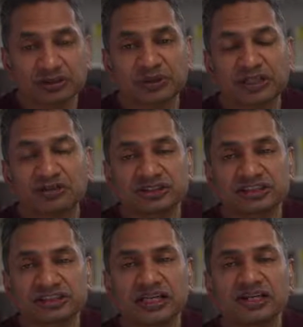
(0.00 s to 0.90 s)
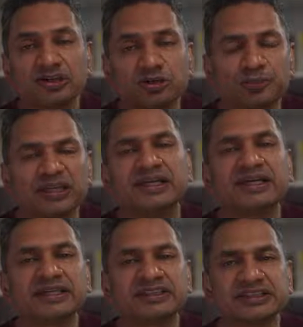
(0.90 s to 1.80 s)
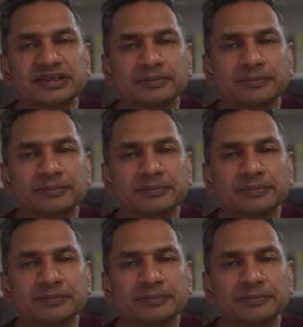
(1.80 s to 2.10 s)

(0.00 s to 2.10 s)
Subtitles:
it because it's humiliating.